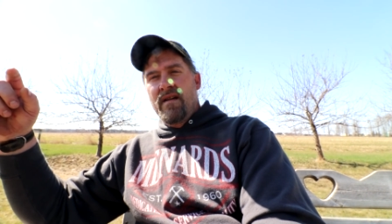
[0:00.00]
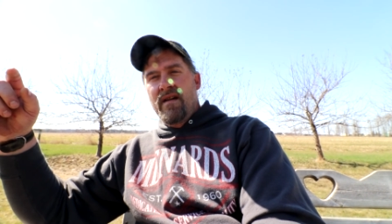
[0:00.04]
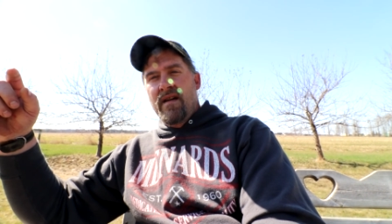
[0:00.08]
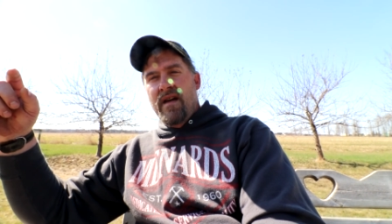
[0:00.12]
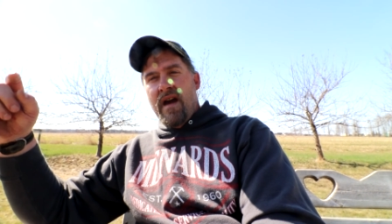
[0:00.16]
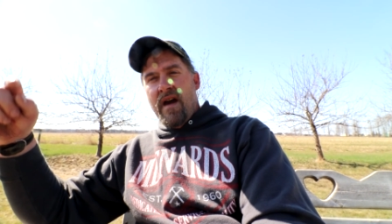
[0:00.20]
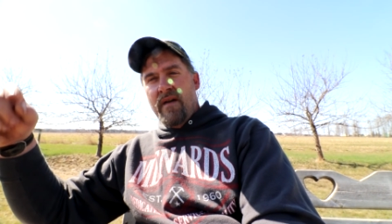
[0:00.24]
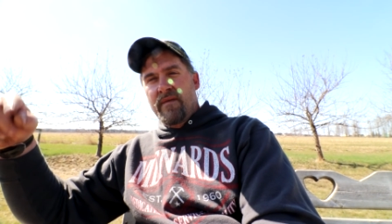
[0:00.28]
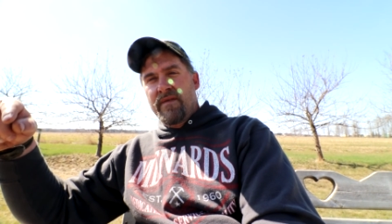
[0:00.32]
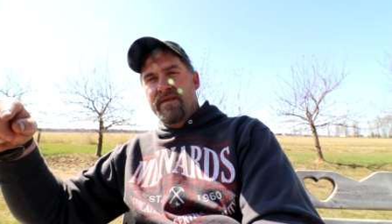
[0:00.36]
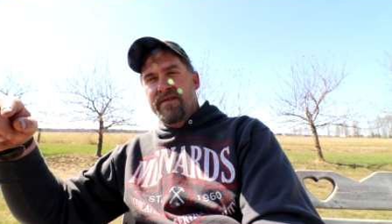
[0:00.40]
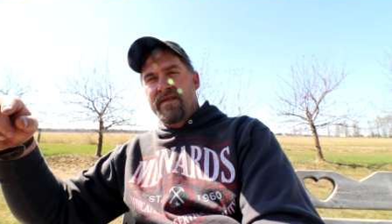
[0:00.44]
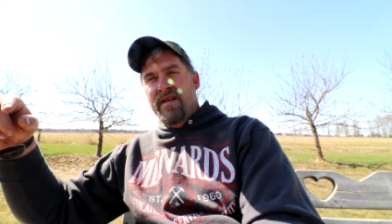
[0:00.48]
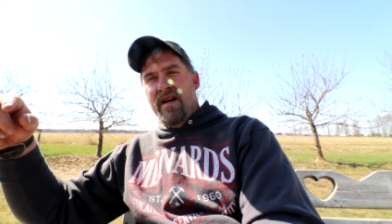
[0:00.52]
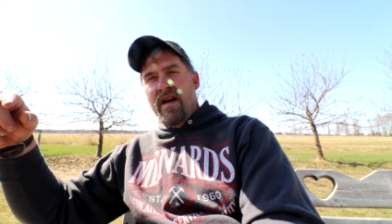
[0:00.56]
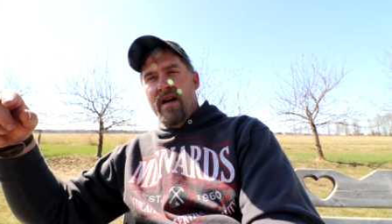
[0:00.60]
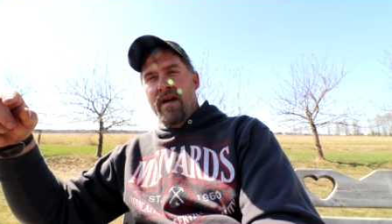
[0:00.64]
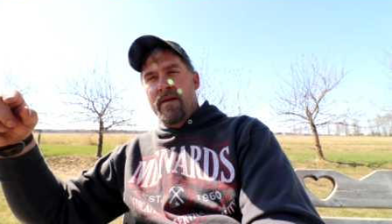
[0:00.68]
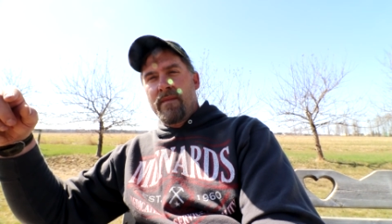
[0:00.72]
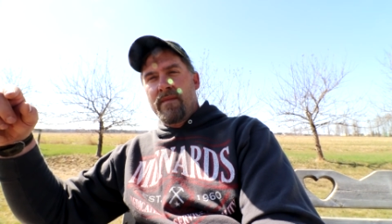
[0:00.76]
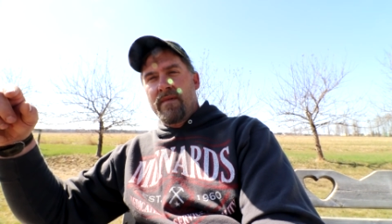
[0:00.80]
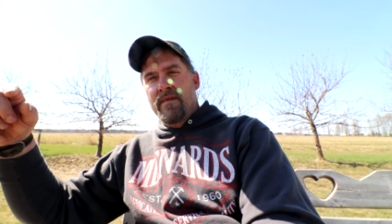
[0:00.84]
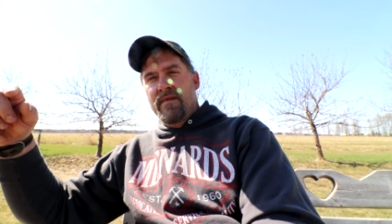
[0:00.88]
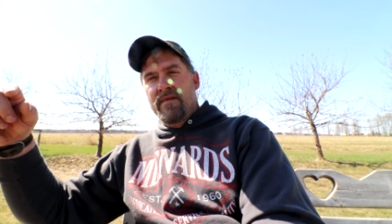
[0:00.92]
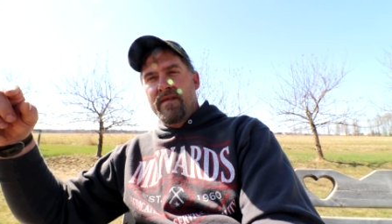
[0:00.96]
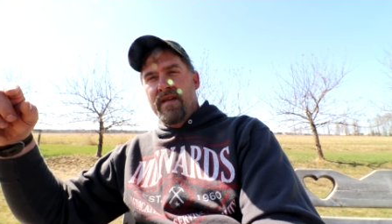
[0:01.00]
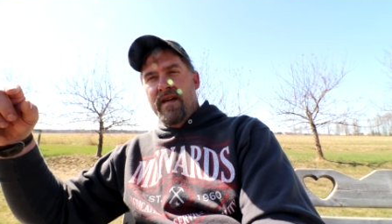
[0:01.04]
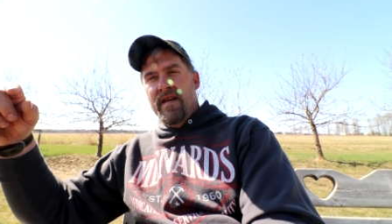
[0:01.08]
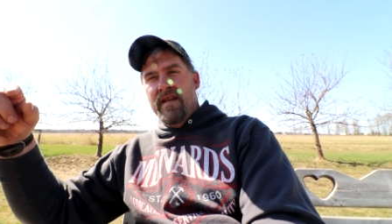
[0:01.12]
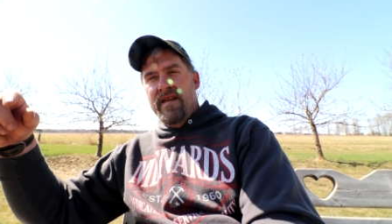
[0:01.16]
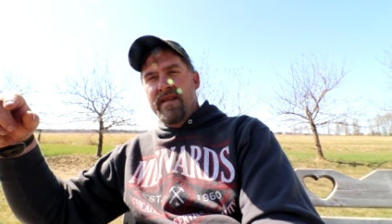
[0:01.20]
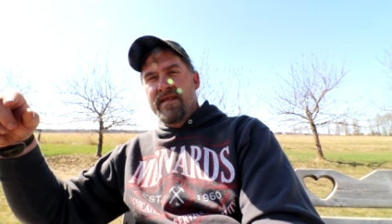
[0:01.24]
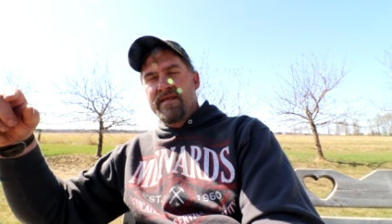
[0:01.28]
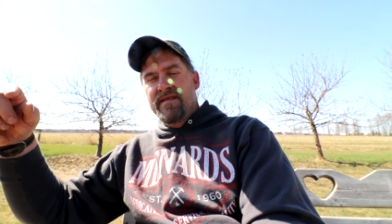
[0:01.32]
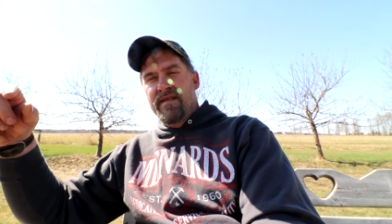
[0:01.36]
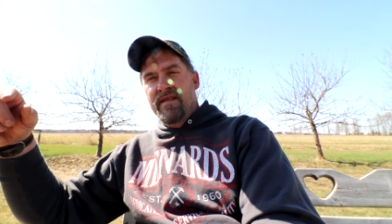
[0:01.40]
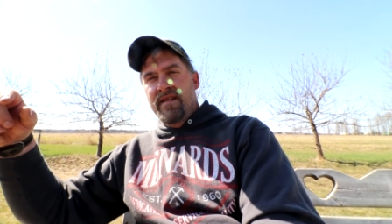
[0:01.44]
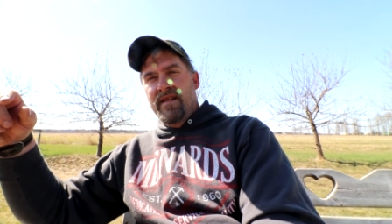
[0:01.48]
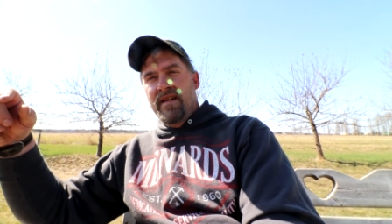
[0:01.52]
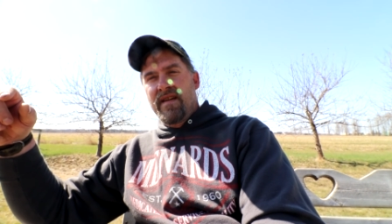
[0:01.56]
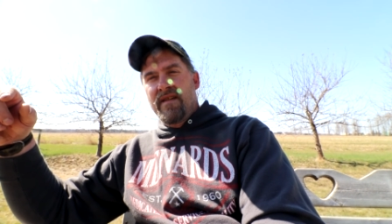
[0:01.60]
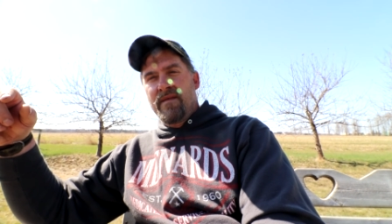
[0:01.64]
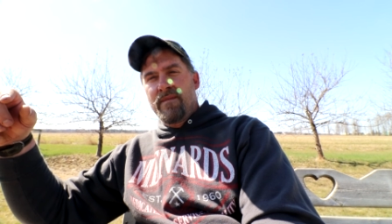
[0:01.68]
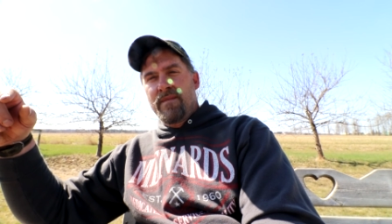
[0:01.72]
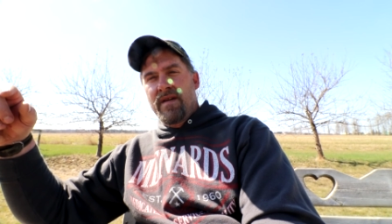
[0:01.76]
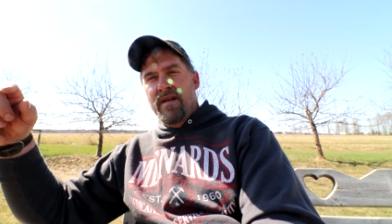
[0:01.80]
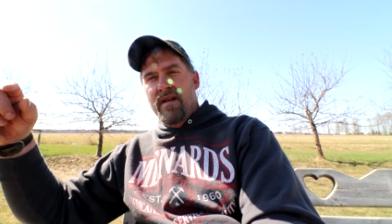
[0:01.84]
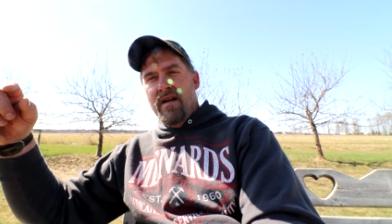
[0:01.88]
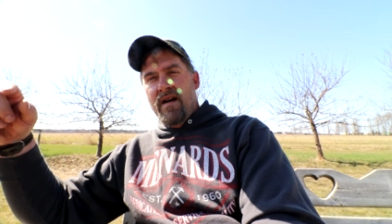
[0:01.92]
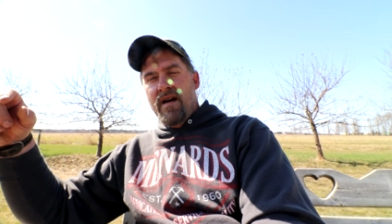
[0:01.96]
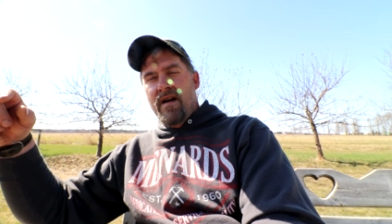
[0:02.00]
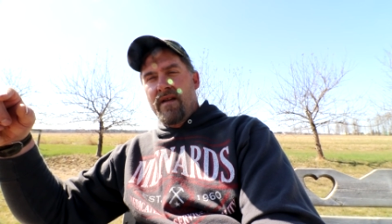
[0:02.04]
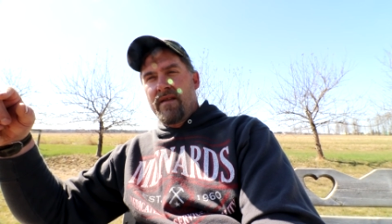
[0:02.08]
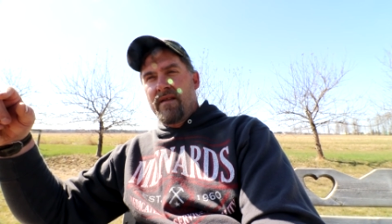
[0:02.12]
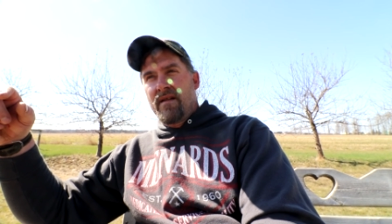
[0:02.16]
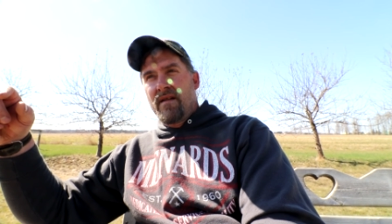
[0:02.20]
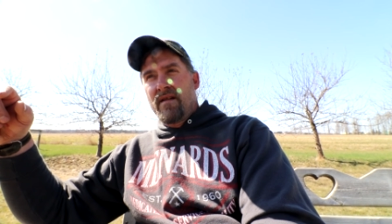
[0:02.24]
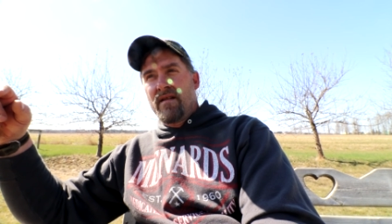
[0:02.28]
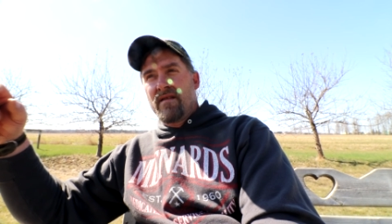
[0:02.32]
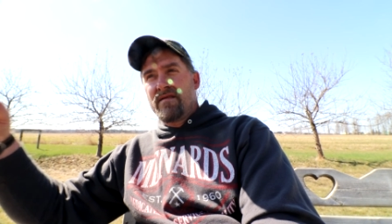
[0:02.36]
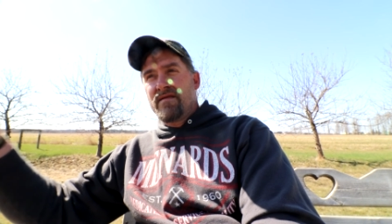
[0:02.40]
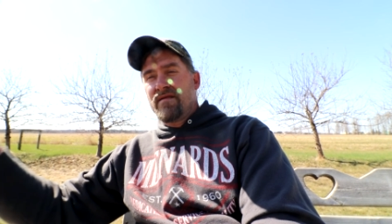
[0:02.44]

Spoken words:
have the time that he's going to give me on there,